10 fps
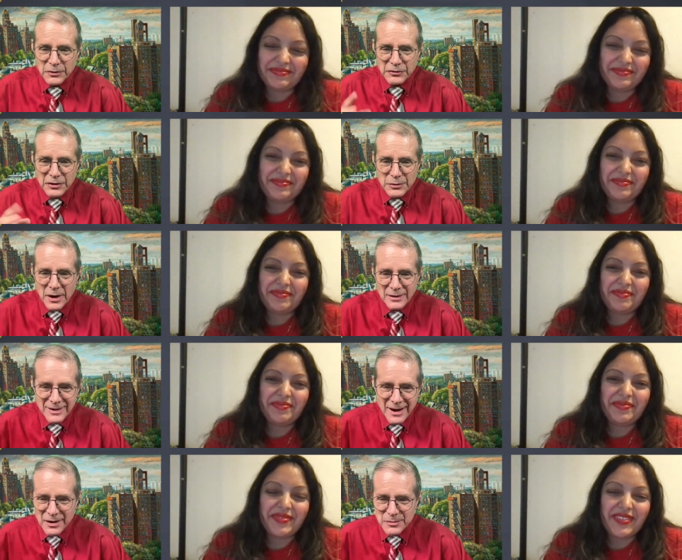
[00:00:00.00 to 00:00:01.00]
Speaker 1: see you around
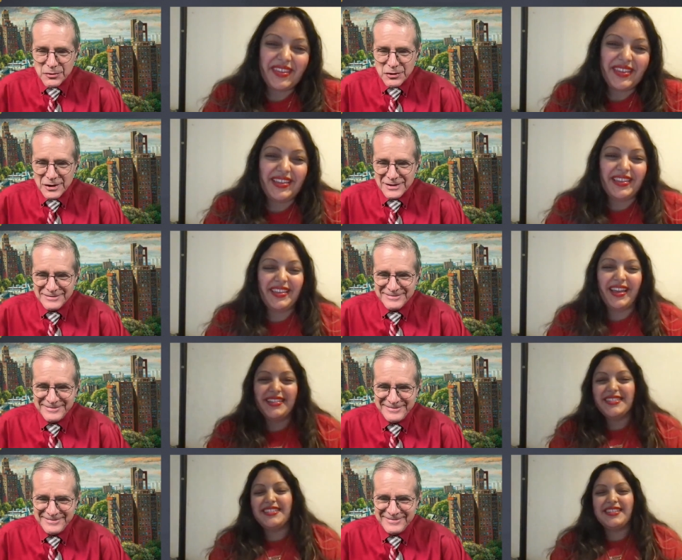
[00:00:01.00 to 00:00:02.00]
town. I'm sure.
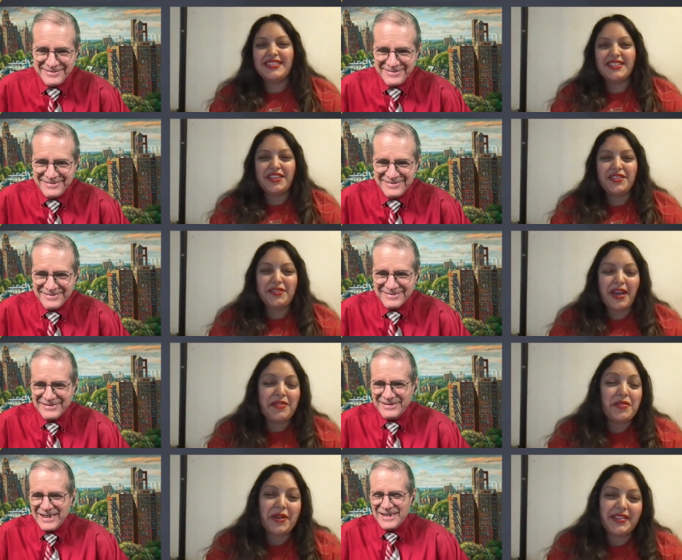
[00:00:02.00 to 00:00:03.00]
Speaker 2: Yes, See you,
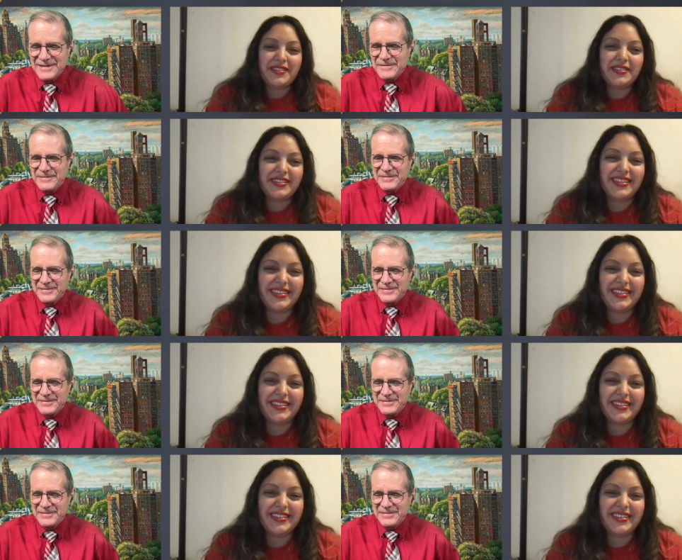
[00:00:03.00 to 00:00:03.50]
everyone.